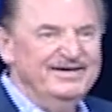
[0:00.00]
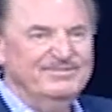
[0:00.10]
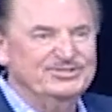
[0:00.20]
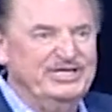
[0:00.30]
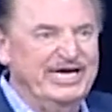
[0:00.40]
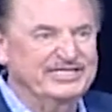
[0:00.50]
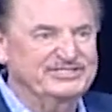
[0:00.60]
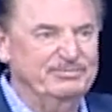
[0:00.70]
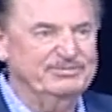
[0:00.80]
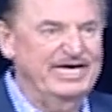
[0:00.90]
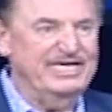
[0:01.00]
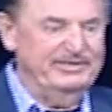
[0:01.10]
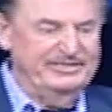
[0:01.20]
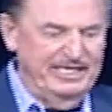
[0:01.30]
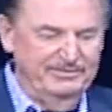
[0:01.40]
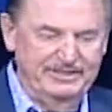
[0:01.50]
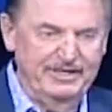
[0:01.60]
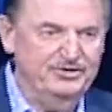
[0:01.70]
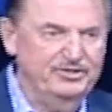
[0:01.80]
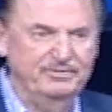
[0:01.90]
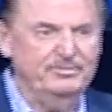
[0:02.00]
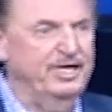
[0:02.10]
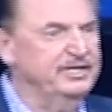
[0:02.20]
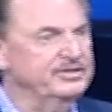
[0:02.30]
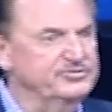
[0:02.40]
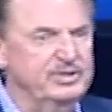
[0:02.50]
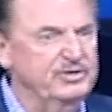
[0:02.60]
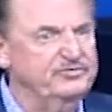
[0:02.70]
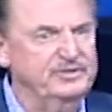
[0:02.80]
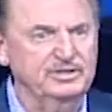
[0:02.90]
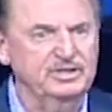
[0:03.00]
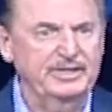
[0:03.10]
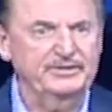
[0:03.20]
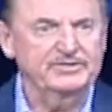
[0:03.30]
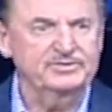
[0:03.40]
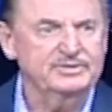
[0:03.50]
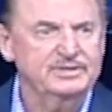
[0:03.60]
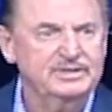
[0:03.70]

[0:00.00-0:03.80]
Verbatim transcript: but she had to sit beside him and tell him, no, you're not marrying this one. I don't feel good about this one.